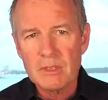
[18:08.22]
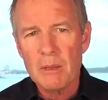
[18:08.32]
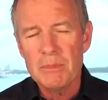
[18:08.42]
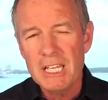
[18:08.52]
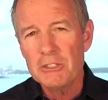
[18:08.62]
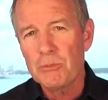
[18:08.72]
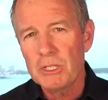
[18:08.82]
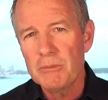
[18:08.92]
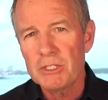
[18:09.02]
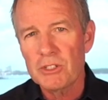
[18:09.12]
But that's
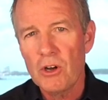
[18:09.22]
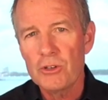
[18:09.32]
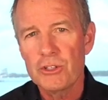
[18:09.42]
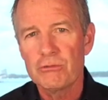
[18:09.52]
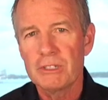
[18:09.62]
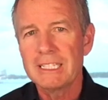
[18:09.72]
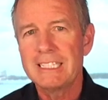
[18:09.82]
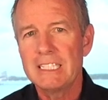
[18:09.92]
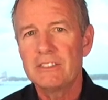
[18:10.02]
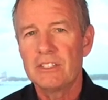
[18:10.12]
pretty much all you
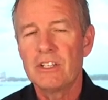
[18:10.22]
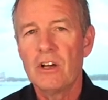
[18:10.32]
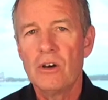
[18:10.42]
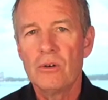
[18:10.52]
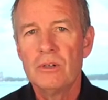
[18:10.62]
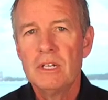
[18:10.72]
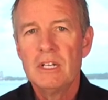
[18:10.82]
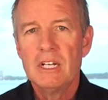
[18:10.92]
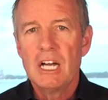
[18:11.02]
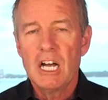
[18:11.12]
really need to know
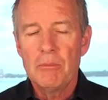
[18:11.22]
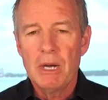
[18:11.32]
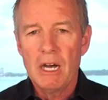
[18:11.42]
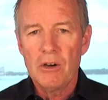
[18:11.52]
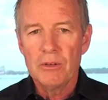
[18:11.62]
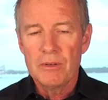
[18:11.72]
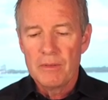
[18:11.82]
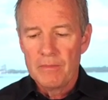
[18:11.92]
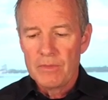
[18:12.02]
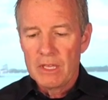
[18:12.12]

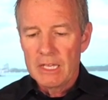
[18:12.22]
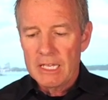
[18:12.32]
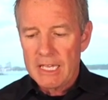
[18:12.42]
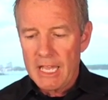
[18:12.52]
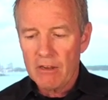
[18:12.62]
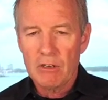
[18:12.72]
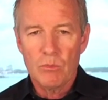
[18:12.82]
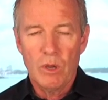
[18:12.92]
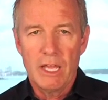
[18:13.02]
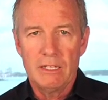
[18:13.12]
about
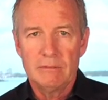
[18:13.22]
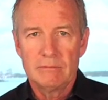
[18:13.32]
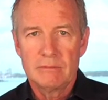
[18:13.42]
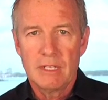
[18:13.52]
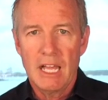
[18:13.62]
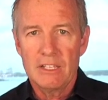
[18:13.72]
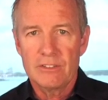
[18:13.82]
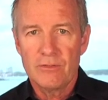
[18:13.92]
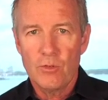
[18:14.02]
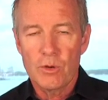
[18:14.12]
carat weight
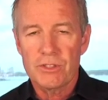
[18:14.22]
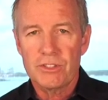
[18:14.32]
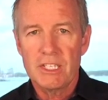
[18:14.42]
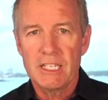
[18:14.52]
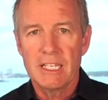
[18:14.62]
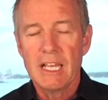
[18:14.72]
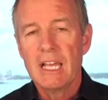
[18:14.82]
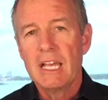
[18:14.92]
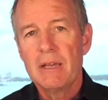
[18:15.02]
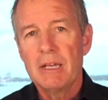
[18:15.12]
as the 4th C,
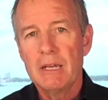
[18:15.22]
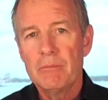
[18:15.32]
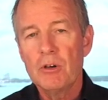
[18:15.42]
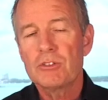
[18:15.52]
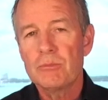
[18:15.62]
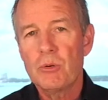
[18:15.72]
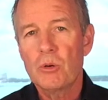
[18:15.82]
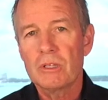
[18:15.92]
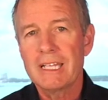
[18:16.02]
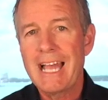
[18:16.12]
and most
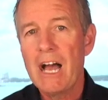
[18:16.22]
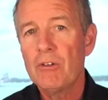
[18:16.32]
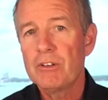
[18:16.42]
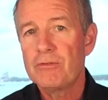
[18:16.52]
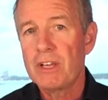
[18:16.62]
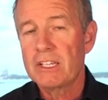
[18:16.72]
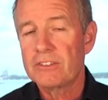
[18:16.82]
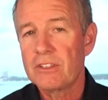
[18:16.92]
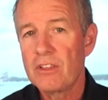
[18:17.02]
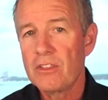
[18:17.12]
importantly, how it
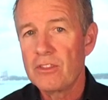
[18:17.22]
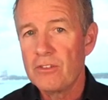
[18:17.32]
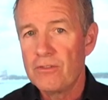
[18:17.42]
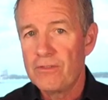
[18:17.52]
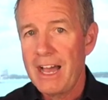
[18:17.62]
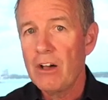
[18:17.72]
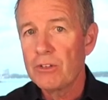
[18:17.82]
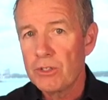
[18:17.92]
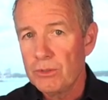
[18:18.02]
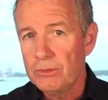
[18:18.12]
affects the
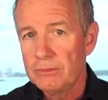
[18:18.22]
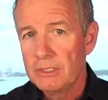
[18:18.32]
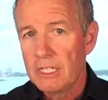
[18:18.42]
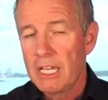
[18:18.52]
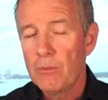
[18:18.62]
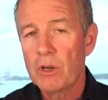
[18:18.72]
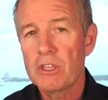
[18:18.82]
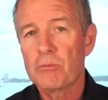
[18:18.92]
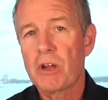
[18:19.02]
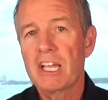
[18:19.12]
value and what are
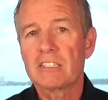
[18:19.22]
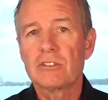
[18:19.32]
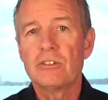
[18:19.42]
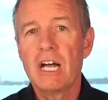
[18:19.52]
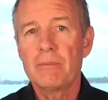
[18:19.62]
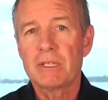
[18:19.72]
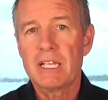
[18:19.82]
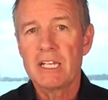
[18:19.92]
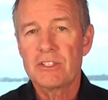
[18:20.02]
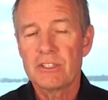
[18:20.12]
the practical
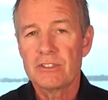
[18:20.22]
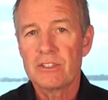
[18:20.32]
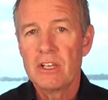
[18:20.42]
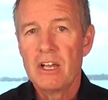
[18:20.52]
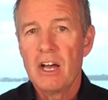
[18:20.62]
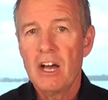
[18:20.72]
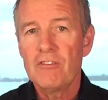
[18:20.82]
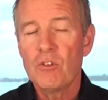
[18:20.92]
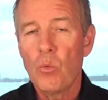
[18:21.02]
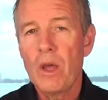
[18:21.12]
applications
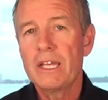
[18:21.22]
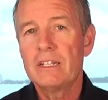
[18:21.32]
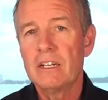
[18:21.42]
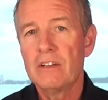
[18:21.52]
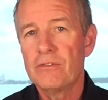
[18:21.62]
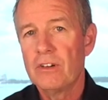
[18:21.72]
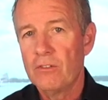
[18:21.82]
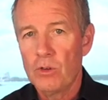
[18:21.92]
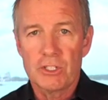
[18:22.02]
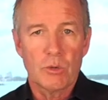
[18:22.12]
of the weight
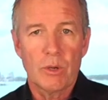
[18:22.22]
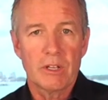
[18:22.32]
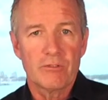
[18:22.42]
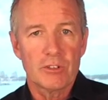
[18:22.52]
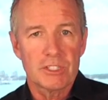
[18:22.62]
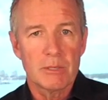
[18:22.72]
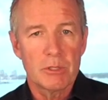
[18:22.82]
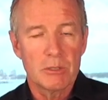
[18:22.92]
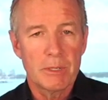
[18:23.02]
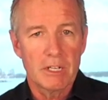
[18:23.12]
of what you're wearing, for example,
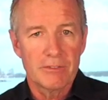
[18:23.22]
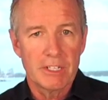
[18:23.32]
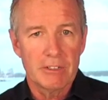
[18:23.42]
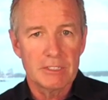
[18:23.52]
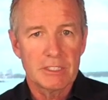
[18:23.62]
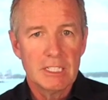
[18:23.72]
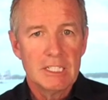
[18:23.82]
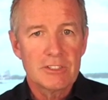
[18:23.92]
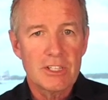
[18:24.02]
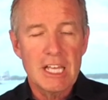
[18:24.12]
in a pair of earrings.
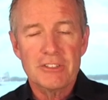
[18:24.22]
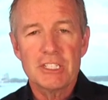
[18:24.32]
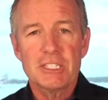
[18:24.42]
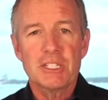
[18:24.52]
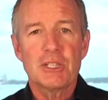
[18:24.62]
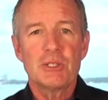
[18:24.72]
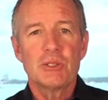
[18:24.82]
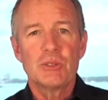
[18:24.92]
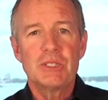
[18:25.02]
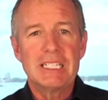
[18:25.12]
So that's going to
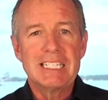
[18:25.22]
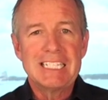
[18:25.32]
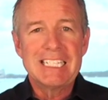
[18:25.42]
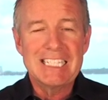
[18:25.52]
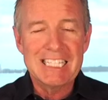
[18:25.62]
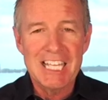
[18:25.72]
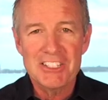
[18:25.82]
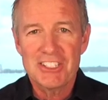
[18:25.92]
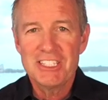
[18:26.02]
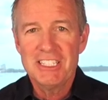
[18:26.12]
conclude
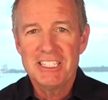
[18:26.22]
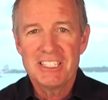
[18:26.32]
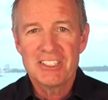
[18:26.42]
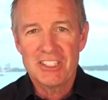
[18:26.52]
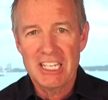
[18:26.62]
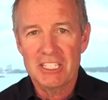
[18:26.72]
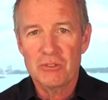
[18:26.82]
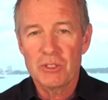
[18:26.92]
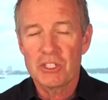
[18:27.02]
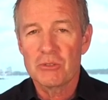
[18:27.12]
lesson 6,
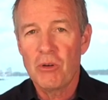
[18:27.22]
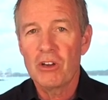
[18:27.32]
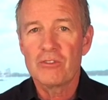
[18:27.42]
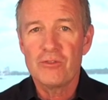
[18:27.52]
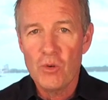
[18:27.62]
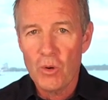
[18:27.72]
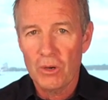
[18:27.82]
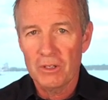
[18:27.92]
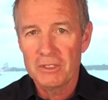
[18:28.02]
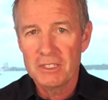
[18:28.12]
which is part
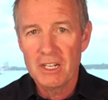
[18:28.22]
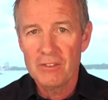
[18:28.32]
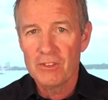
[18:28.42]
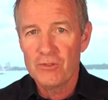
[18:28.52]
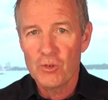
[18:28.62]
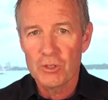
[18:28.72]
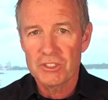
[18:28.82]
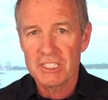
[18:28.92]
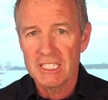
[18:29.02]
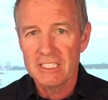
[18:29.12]
4 of the 4
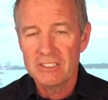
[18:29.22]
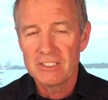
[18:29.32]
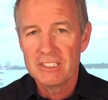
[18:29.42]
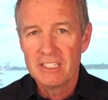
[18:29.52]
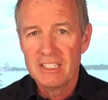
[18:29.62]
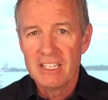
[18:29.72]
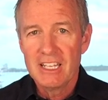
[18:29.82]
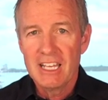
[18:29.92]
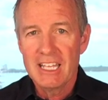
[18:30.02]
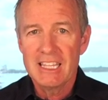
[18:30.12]
C's,
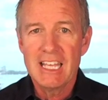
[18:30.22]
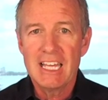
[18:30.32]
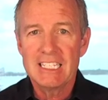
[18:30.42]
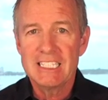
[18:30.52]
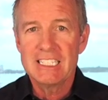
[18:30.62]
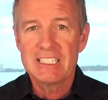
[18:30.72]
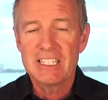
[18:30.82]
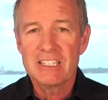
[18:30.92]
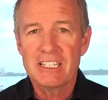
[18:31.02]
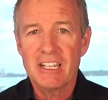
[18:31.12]
and that is
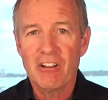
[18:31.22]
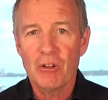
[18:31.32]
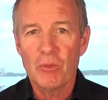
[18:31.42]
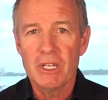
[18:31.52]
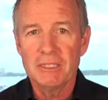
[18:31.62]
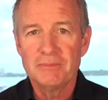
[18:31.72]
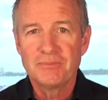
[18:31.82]
the carat weight.